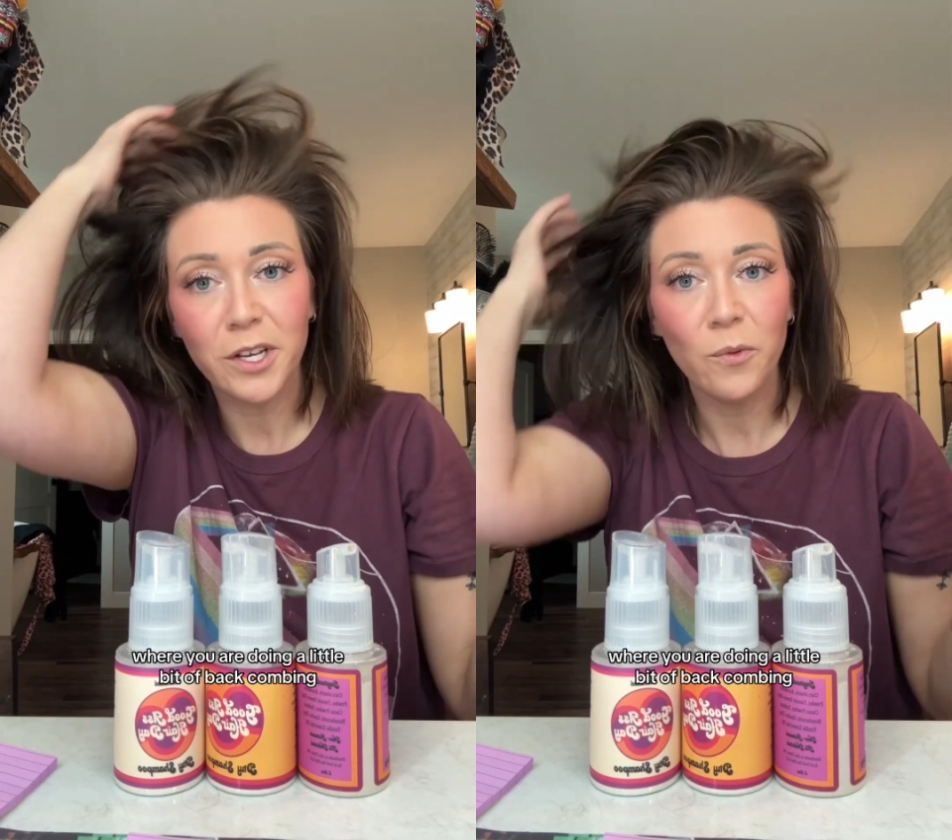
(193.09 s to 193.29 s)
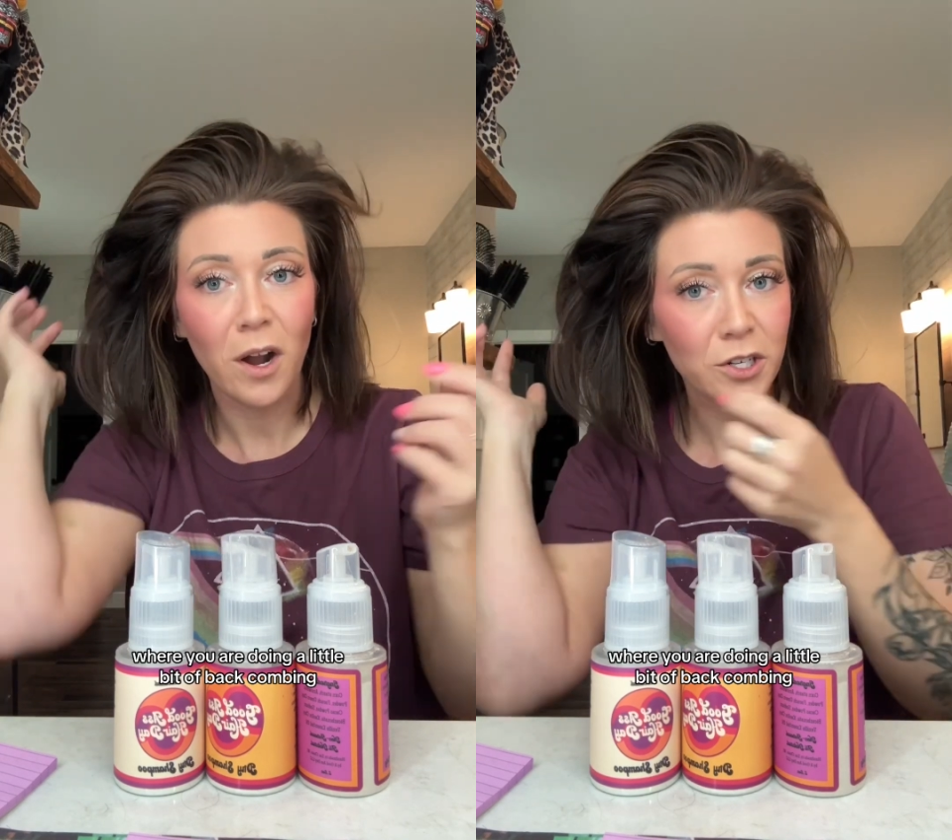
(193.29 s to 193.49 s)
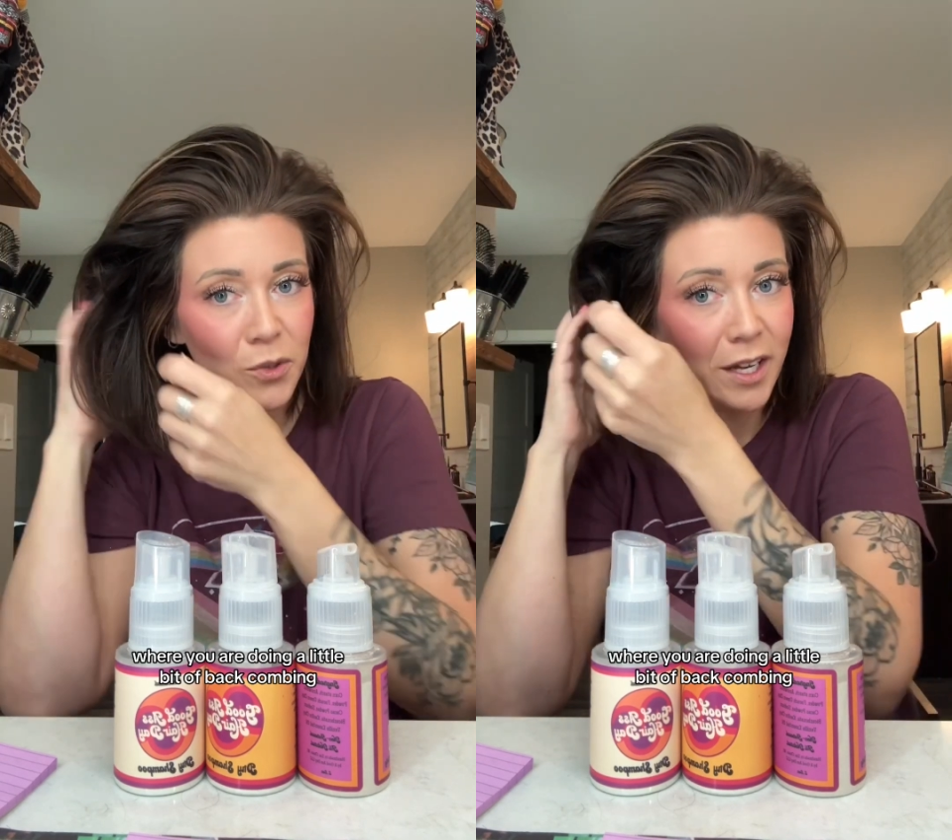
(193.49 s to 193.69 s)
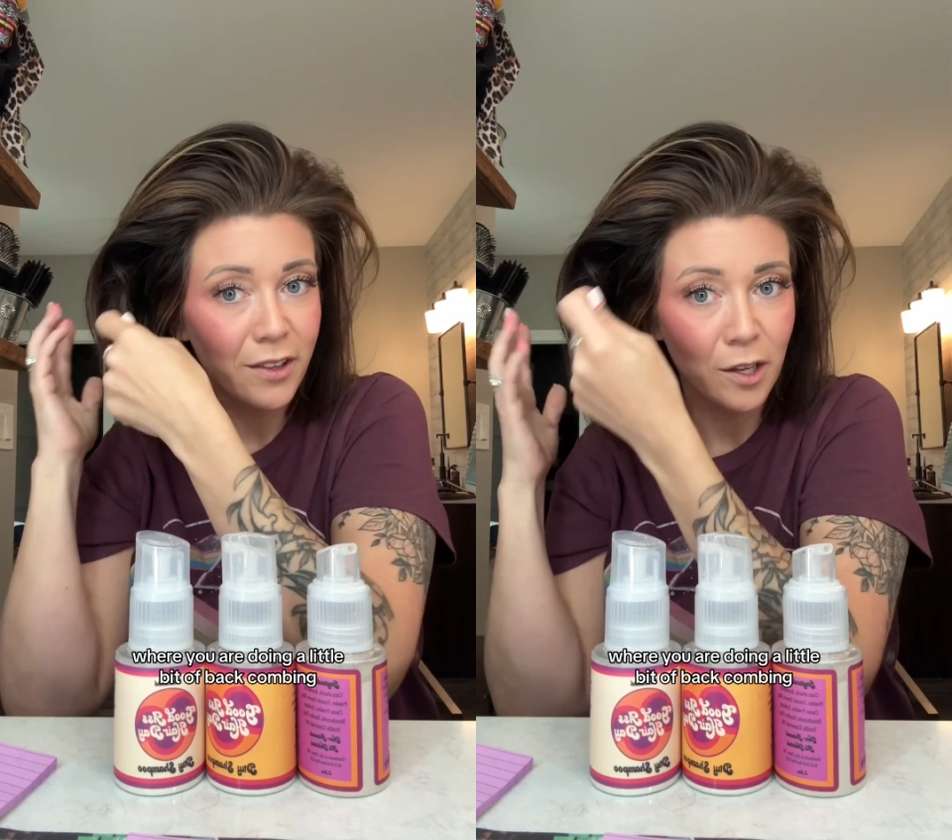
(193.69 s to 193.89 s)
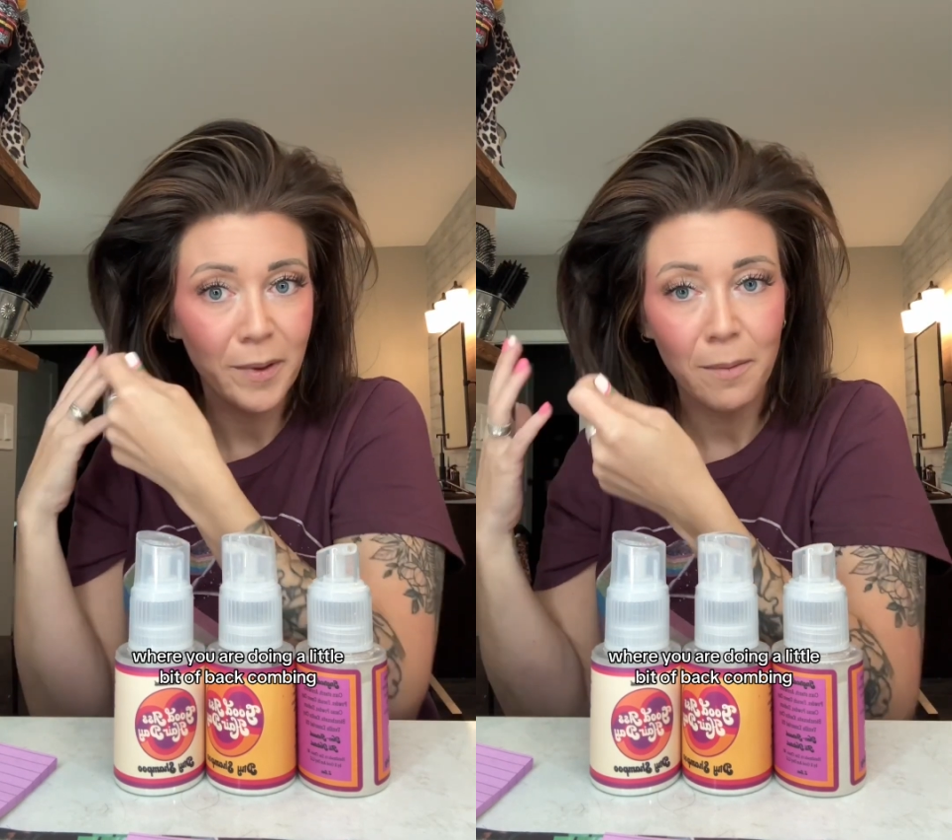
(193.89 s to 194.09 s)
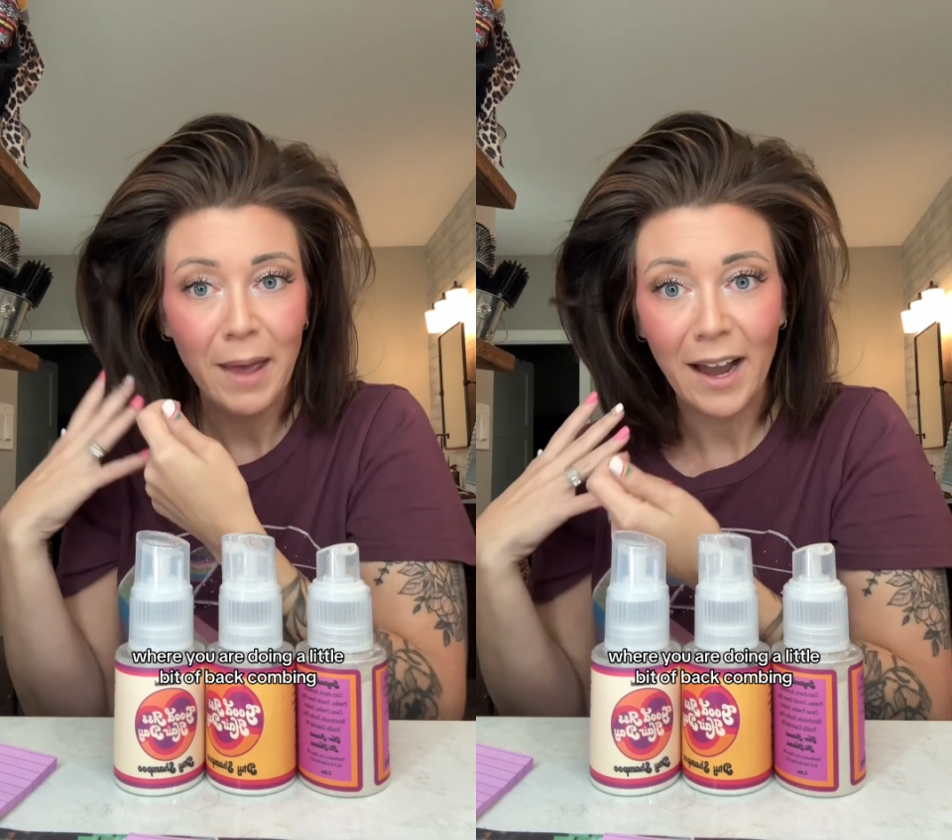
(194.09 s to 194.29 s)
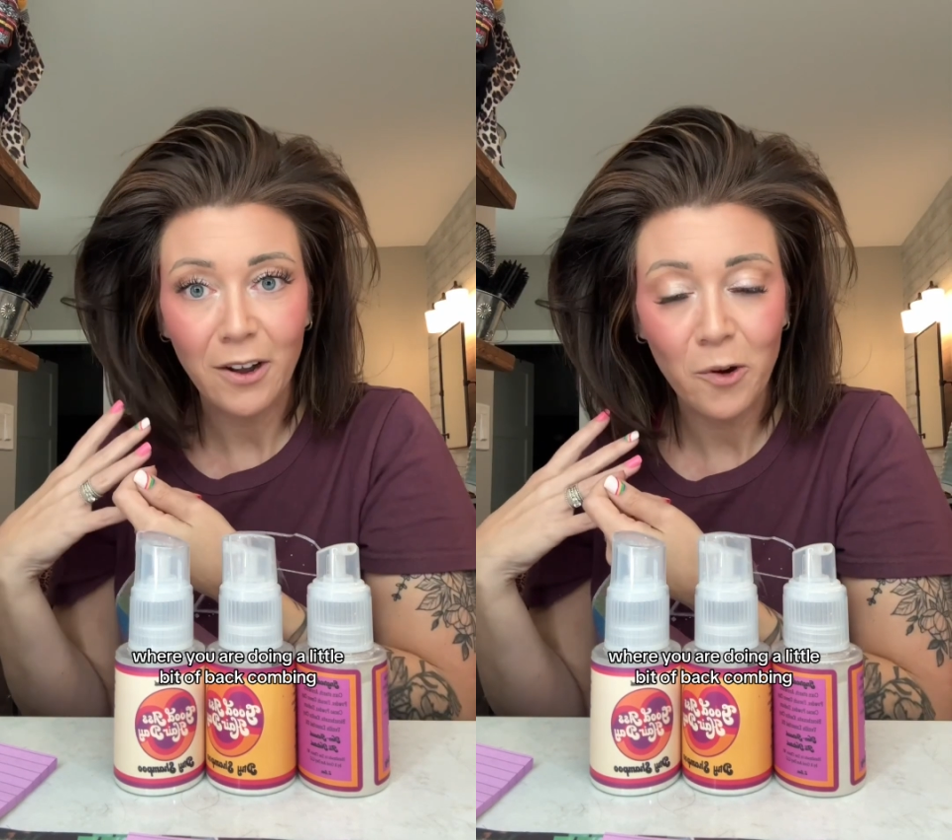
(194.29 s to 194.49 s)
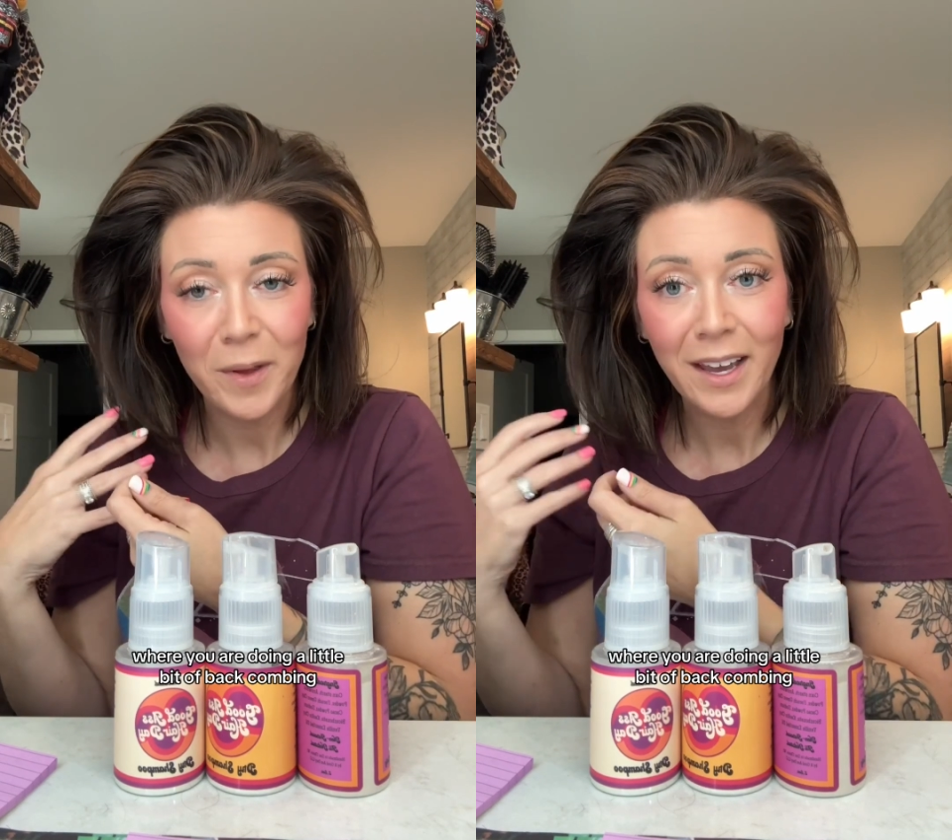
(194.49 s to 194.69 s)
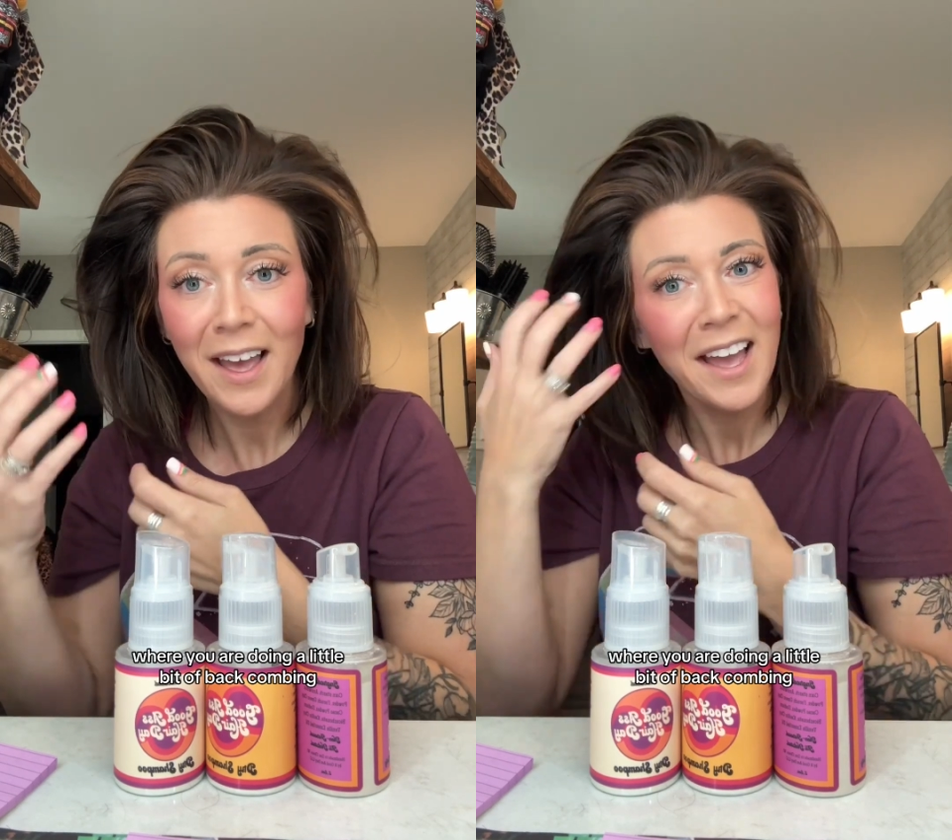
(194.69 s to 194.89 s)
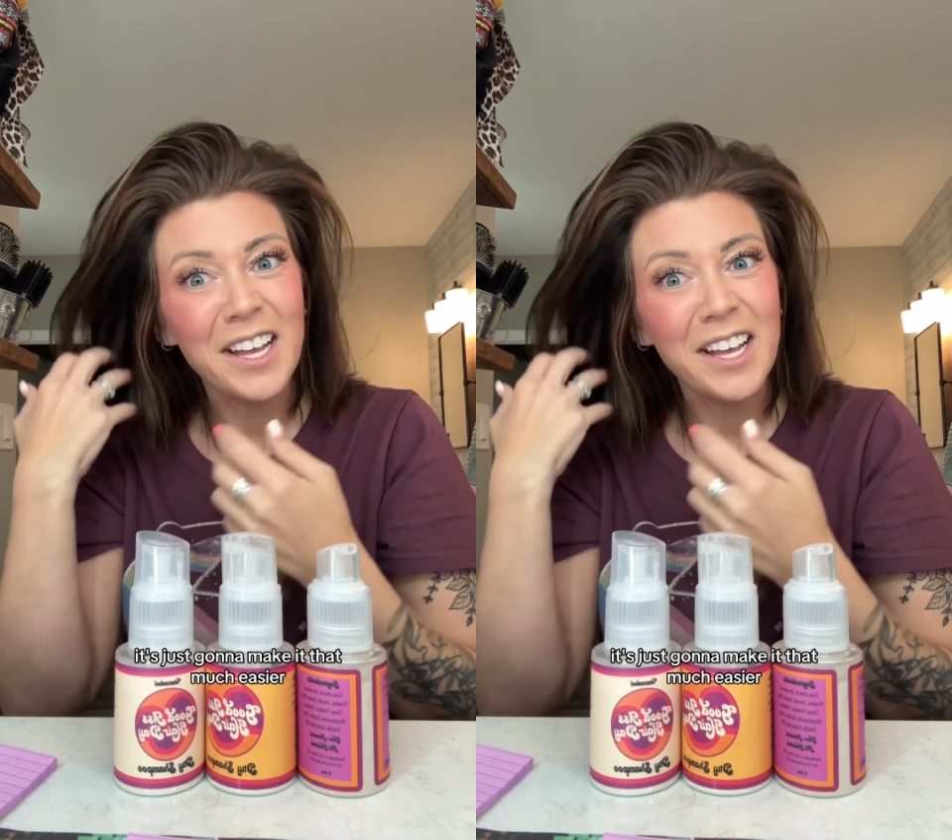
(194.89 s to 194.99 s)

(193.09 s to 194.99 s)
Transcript: you are doing a little bit of back combing,